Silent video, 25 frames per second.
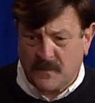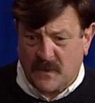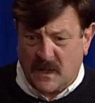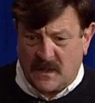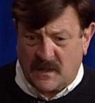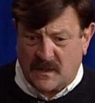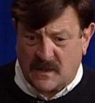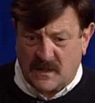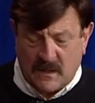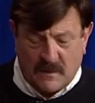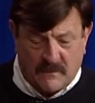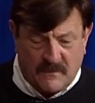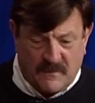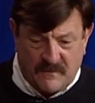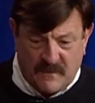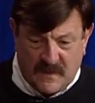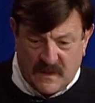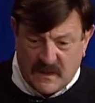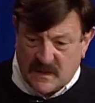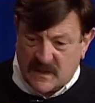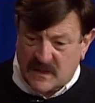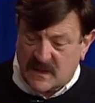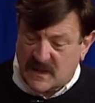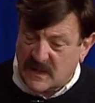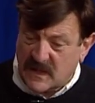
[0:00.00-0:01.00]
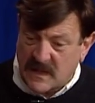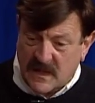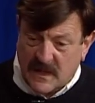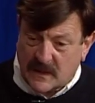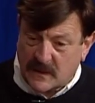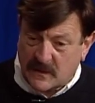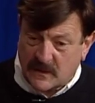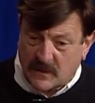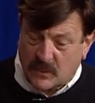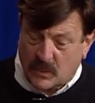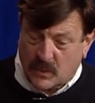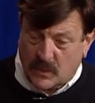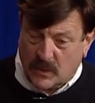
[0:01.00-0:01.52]
And some of these
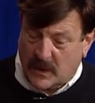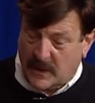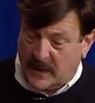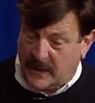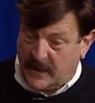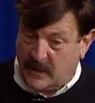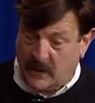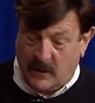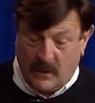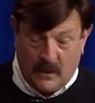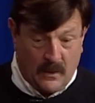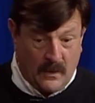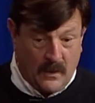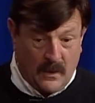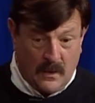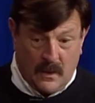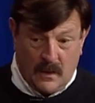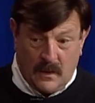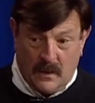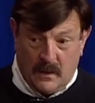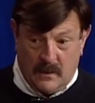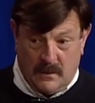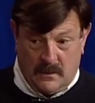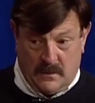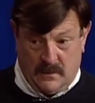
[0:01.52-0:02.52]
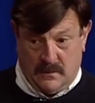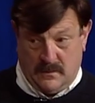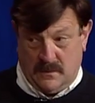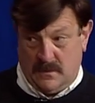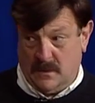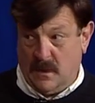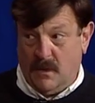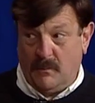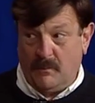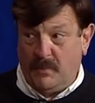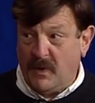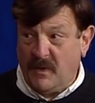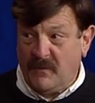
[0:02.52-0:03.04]
things were like
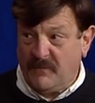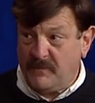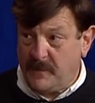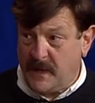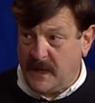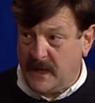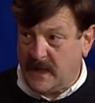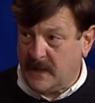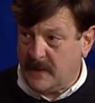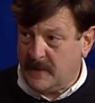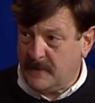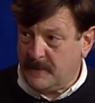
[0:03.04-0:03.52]
above me.